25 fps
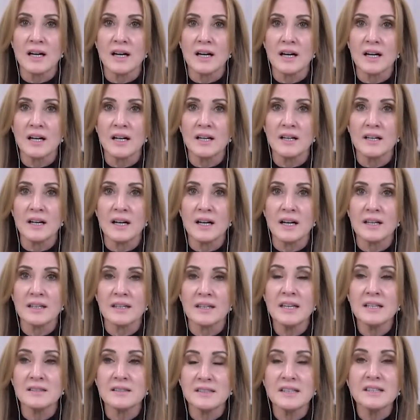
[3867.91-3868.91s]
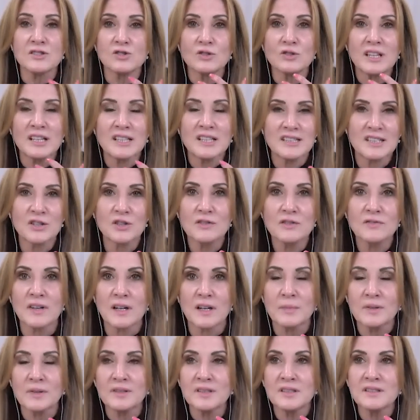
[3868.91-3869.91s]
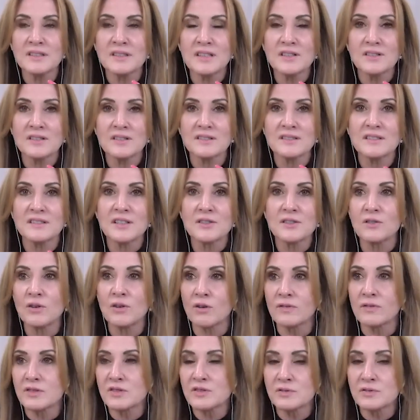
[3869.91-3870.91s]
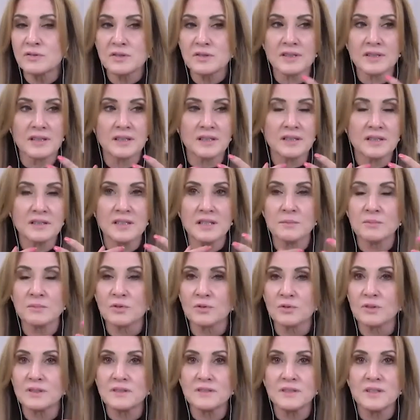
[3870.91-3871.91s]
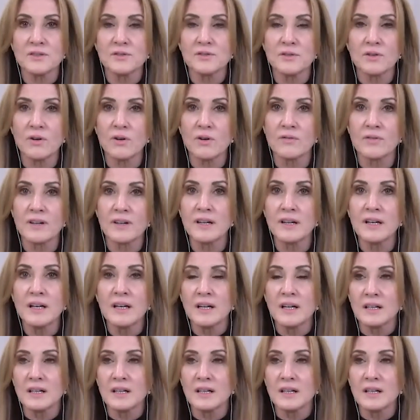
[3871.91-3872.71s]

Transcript: I, I get yes, you get terrified, but the ter- terror of a suicide attempt or the terror of a